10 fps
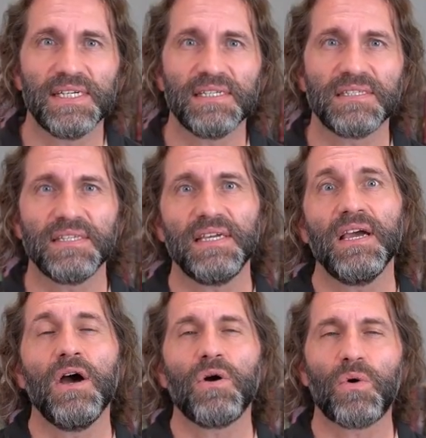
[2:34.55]
is
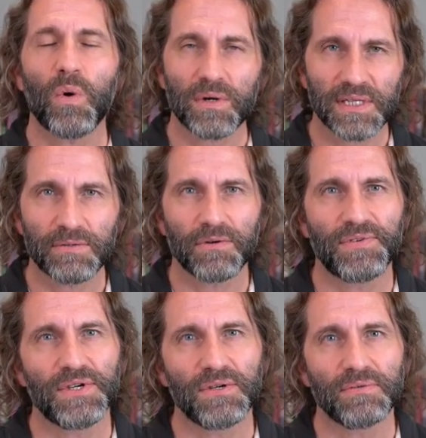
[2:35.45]
the quarterly
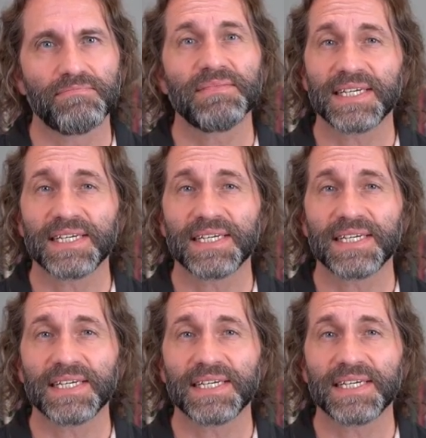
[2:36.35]
review.